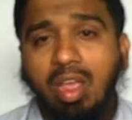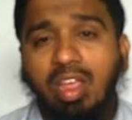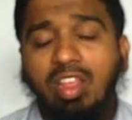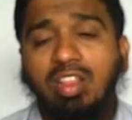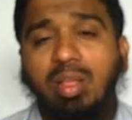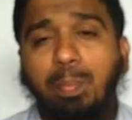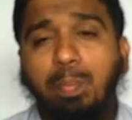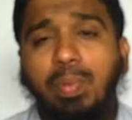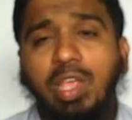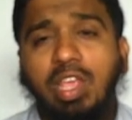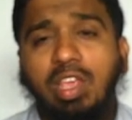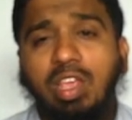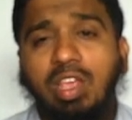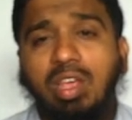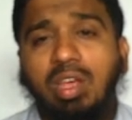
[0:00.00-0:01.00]
In the
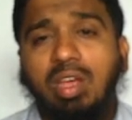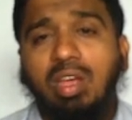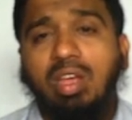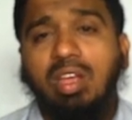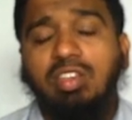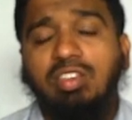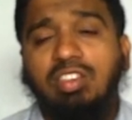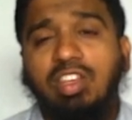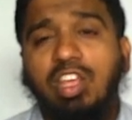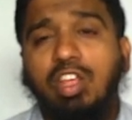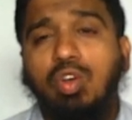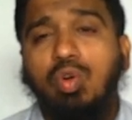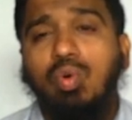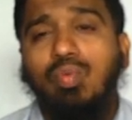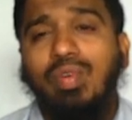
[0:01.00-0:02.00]
B,
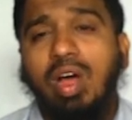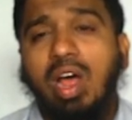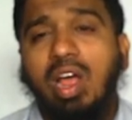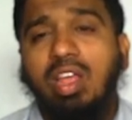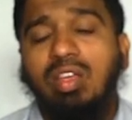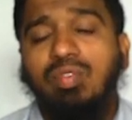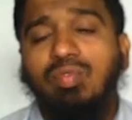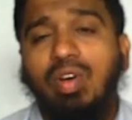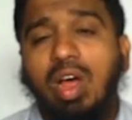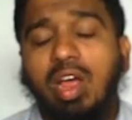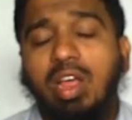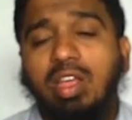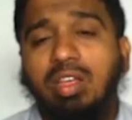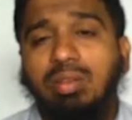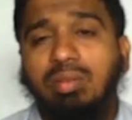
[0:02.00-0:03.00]
0,
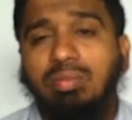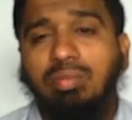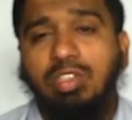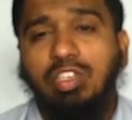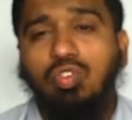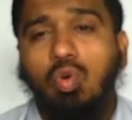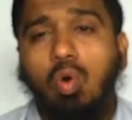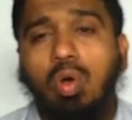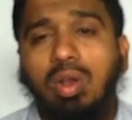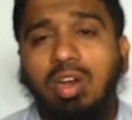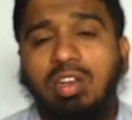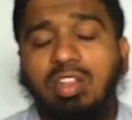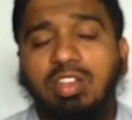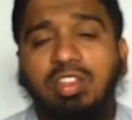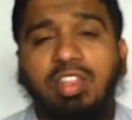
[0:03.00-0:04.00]
Y, this all
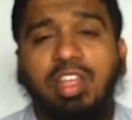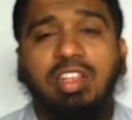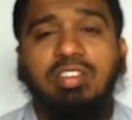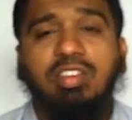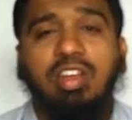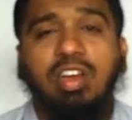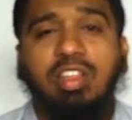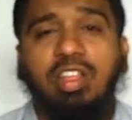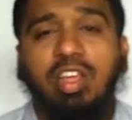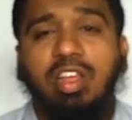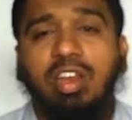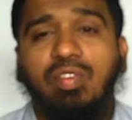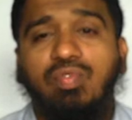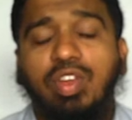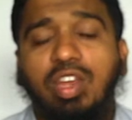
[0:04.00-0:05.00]
are the things are there.
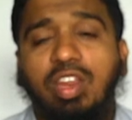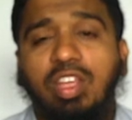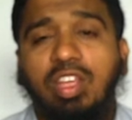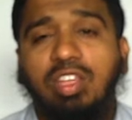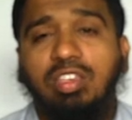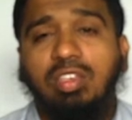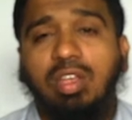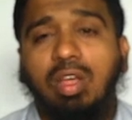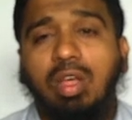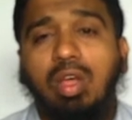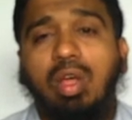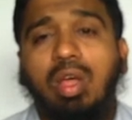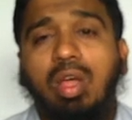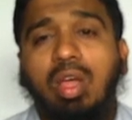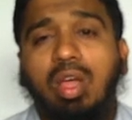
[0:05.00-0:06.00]
If it is
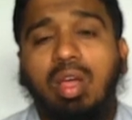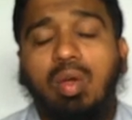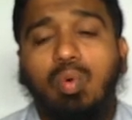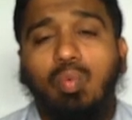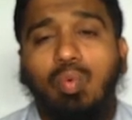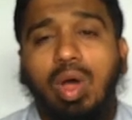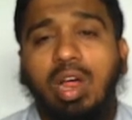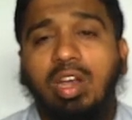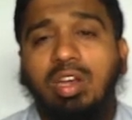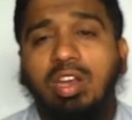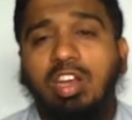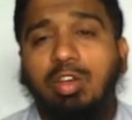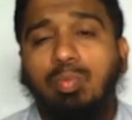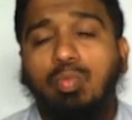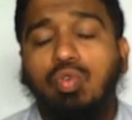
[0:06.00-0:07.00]
1,
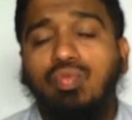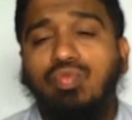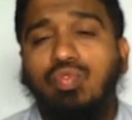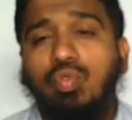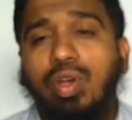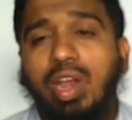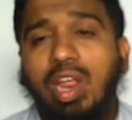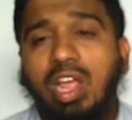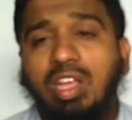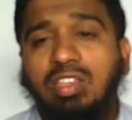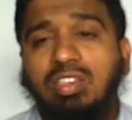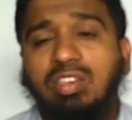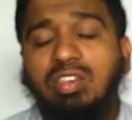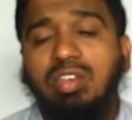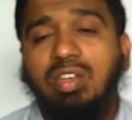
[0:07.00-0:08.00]
it move to
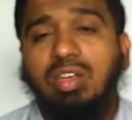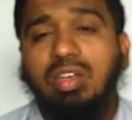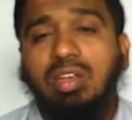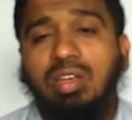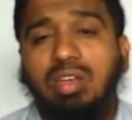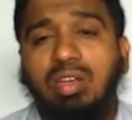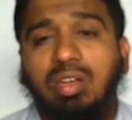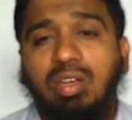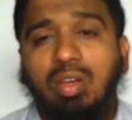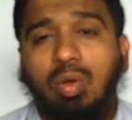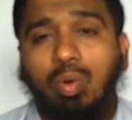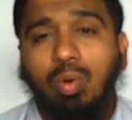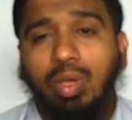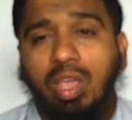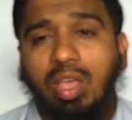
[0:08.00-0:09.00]
next,
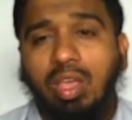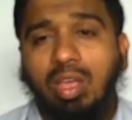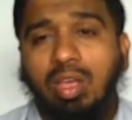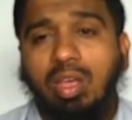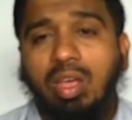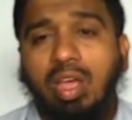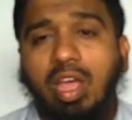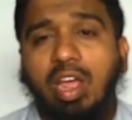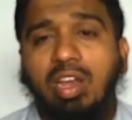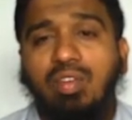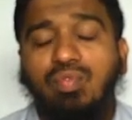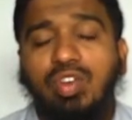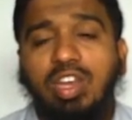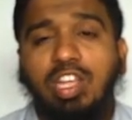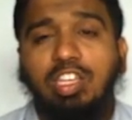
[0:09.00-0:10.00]
okay, and
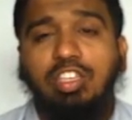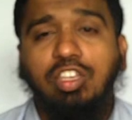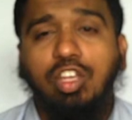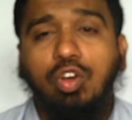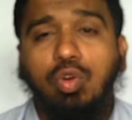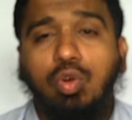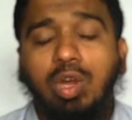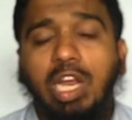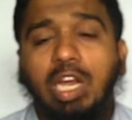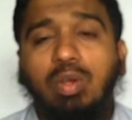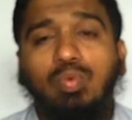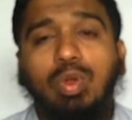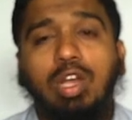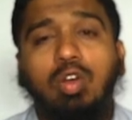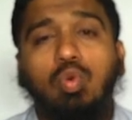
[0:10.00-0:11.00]
if it is 0, it
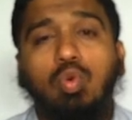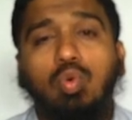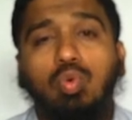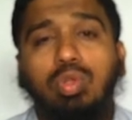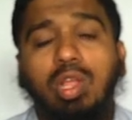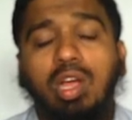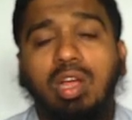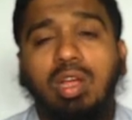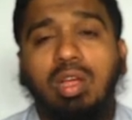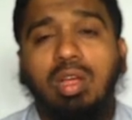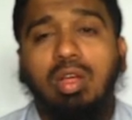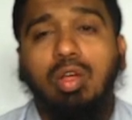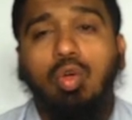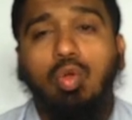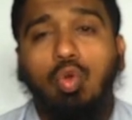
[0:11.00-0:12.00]
will go the
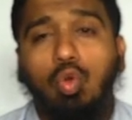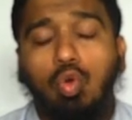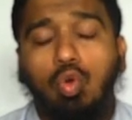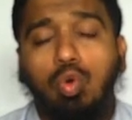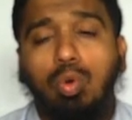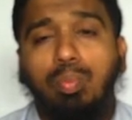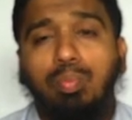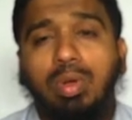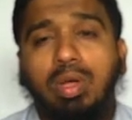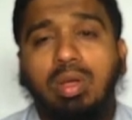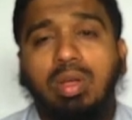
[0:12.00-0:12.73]
loop.